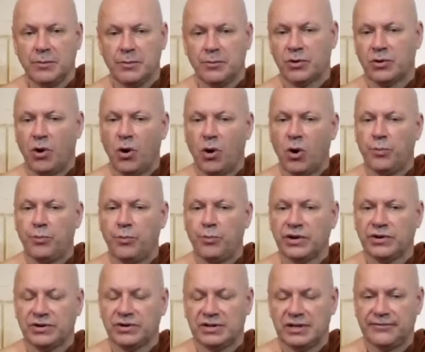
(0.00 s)
more
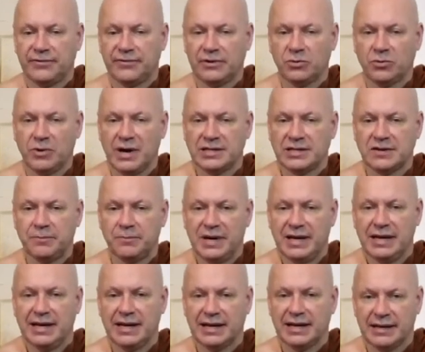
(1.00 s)
open to different ways of
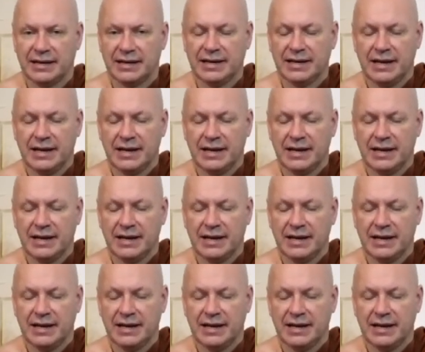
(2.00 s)
being,